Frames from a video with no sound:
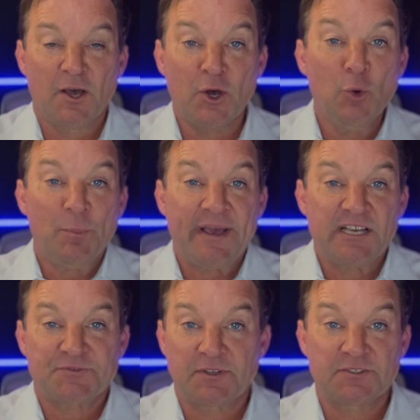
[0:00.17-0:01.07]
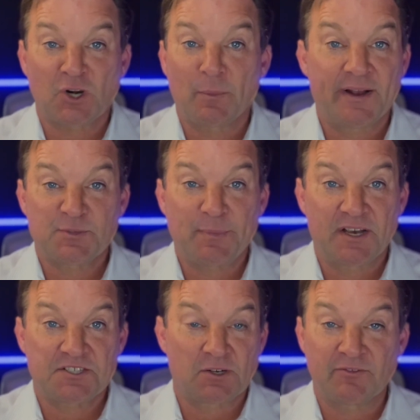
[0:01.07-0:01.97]
Who pays for the termite
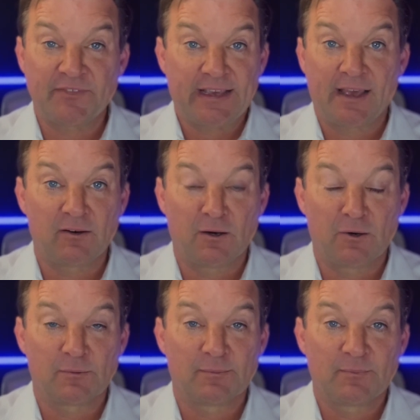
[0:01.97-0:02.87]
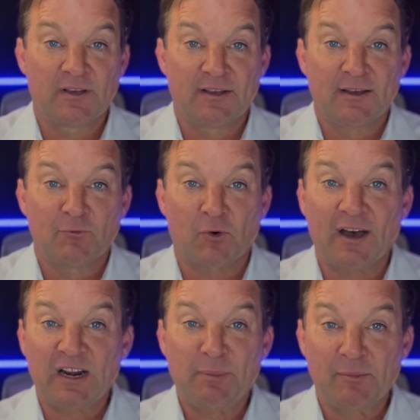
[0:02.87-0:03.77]
inspection on a VA loan? For a
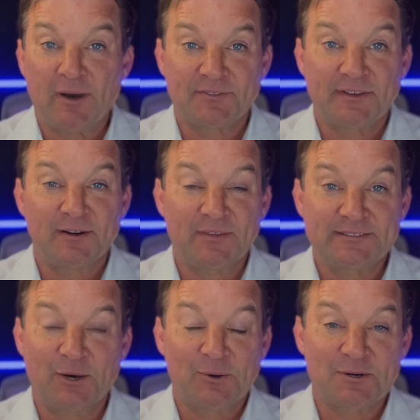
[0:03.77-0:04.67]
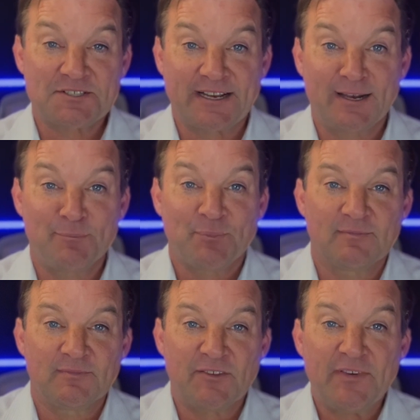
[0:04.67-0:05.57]
lot of people out there that don't understand,
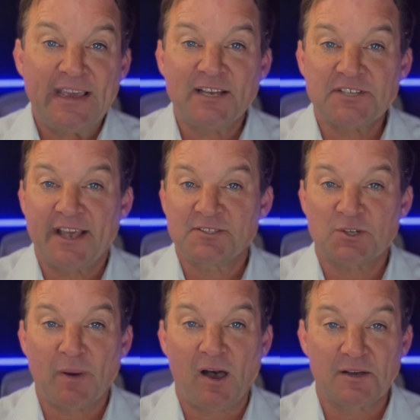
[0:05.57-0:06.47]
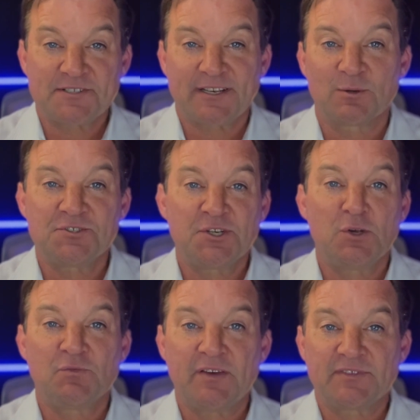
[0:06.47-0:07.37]
the VA changed their policy on June
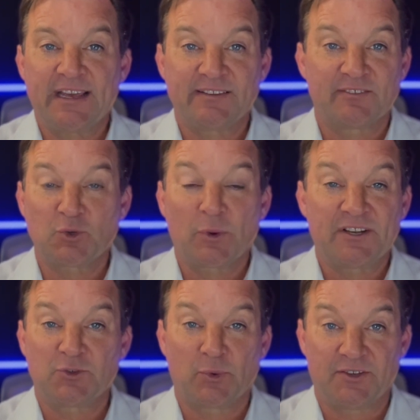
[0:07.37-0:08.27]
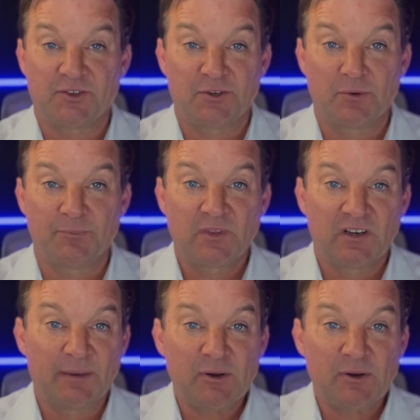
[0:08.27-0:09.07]
15th of 2022. Let